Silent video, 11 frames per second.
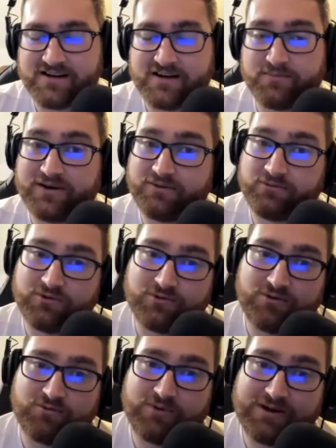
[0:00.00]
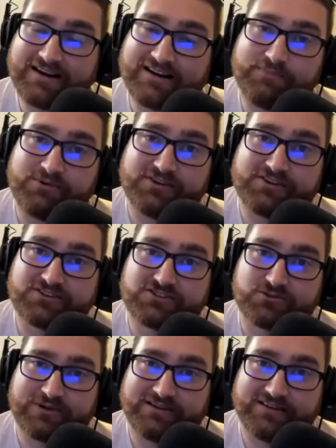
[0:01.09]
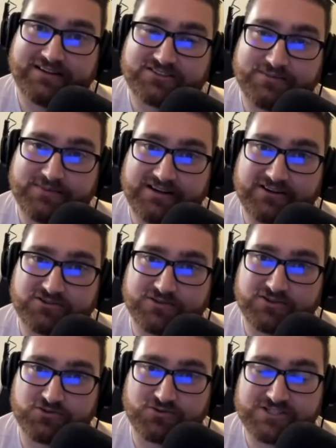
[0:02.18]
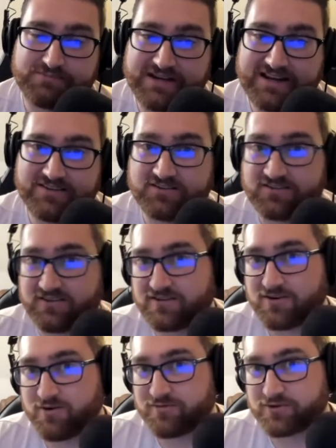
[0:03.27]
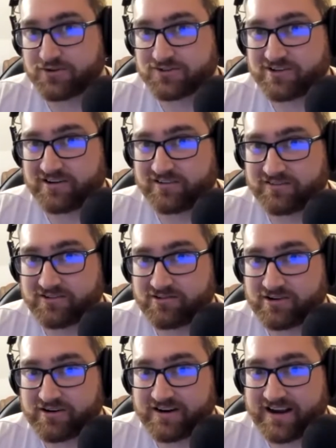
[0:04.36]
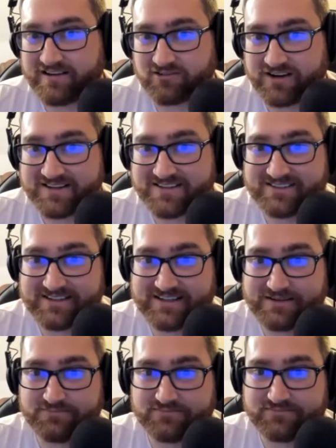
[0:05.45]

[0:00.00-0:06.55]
But we got a couple other storylines coming in here as well. Jordan Spieth going for his career Grand Slam.